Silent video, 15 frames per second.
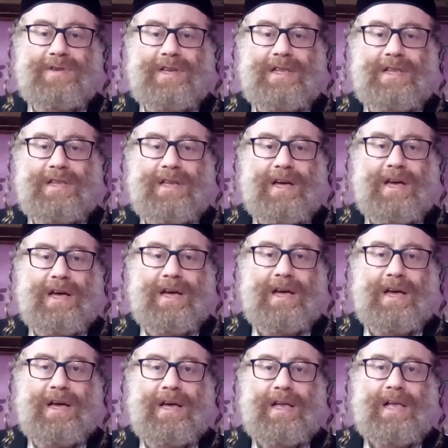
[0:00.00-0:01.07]
you can
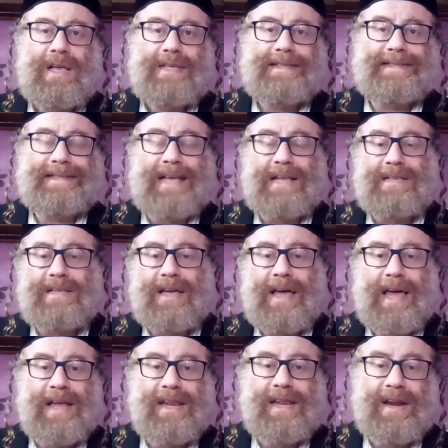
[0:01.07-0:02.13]
uh, send
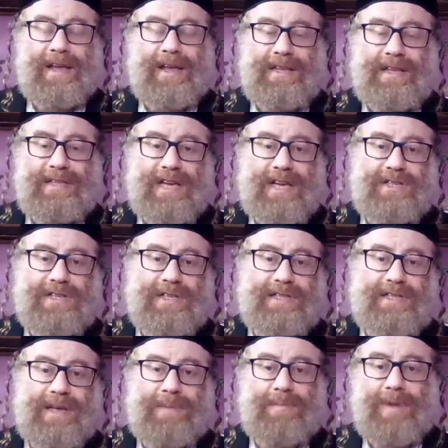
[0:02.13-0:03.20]
any organization
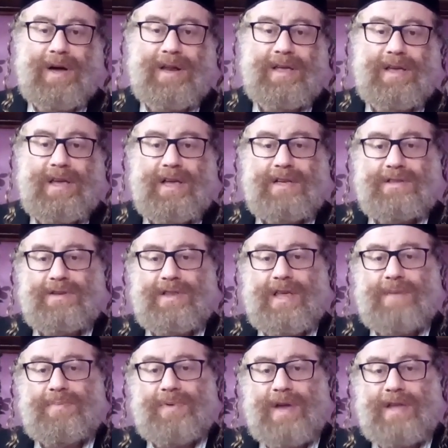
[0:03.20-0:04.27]
some money so
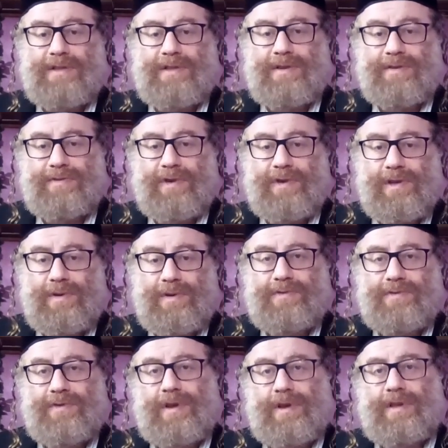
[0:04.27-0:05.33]
they pray to, for you
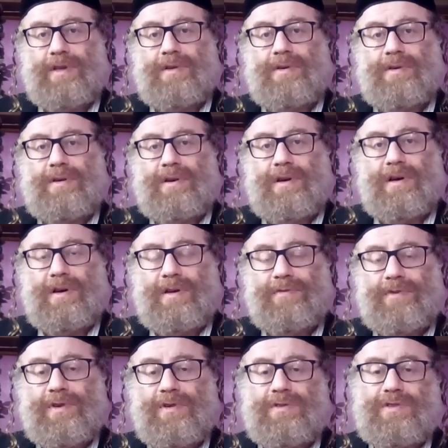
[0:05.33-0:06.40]
for your uh,
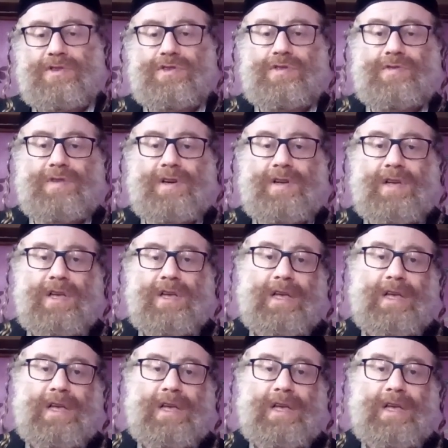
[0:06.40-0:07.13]
for your teshuva?